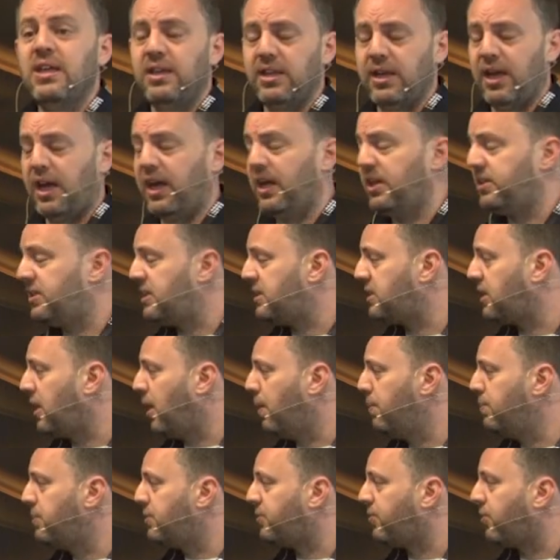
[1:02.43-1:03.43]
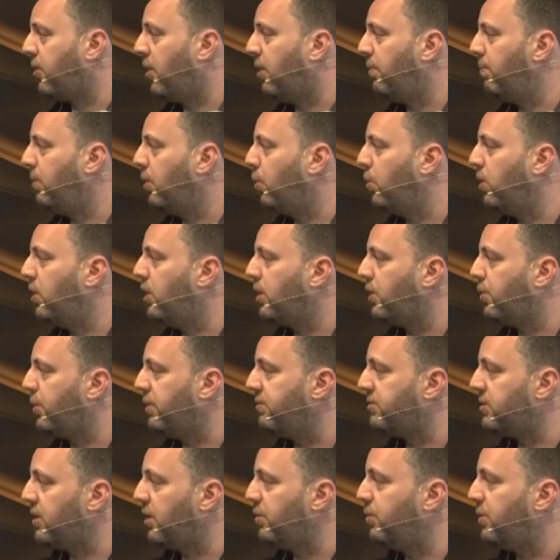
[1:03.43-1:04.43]
This comes from the work
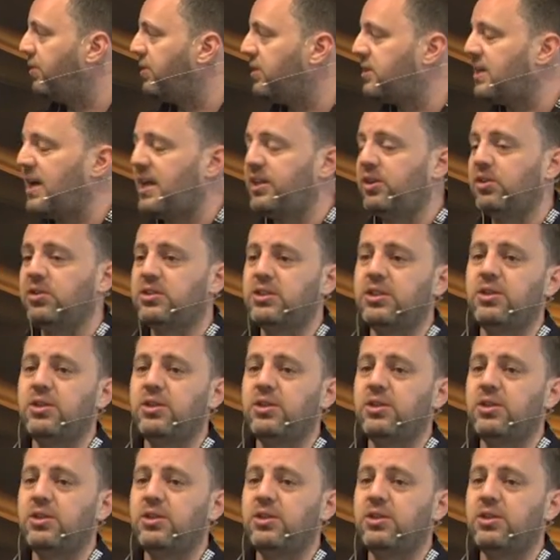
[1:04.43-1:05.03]
we've done with the Daniel